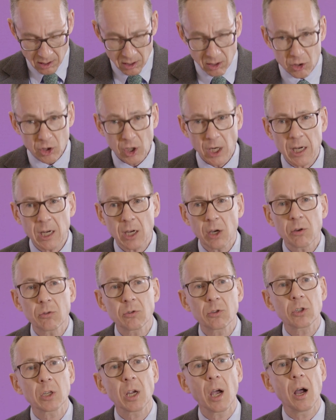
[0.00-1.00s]
She who
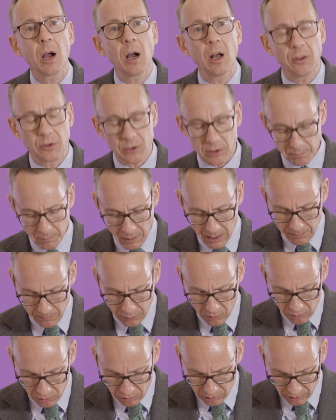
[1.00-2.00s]
turns people